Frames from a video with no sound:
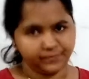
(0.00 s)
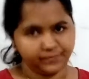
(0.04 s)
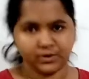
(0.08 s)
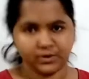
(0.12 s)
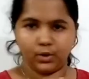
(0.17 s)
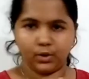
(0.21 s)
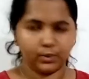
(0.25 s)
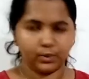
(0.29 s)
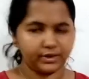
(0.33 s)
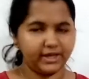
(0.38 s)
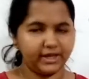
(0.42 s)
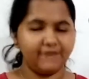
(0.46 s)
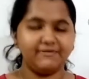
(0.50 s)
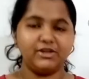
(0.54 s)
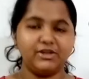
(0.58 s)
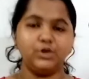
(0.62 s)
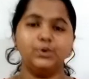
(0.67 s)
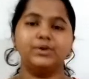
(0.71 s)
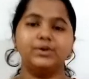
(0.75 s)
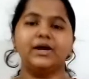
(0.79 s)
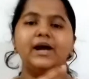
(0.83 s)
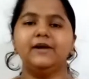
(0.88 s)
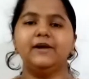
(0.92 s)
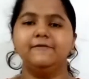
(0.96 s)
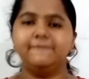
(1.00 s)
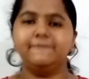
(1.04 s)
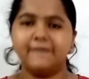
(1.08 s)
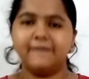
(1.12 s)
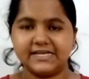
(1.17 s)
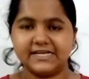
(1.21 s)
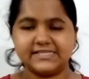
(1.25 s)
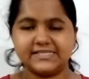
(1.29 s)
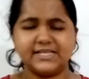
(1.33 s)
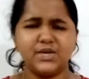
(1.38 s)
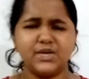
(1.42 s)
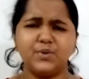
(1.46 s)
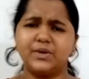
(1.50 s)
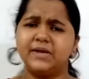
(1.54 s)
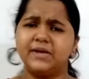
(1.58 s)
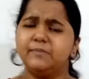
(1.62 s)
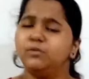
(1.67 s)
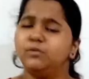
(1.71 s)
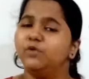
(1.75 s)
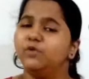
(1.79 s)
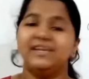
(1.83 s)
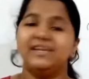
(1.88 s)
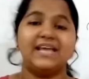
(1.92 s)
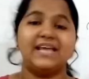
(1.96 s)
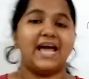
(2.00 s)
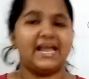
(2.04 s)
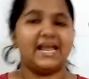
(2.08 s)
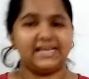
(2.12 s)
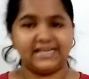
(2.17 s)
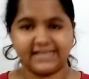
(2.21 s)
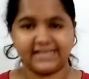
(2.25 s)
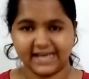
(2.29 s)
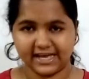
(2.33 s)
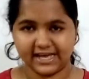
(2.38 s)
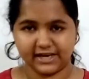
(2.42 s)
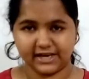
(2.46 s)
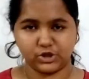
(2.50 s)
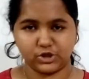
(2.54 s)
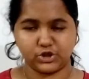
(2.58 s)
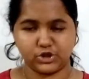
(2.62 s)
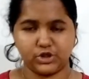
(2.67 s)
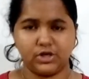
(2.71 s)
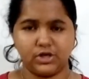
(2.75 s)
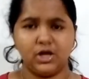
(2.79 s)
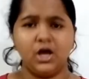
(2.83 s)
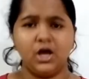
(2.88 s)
Okay, when you run faster, you can move in any direction.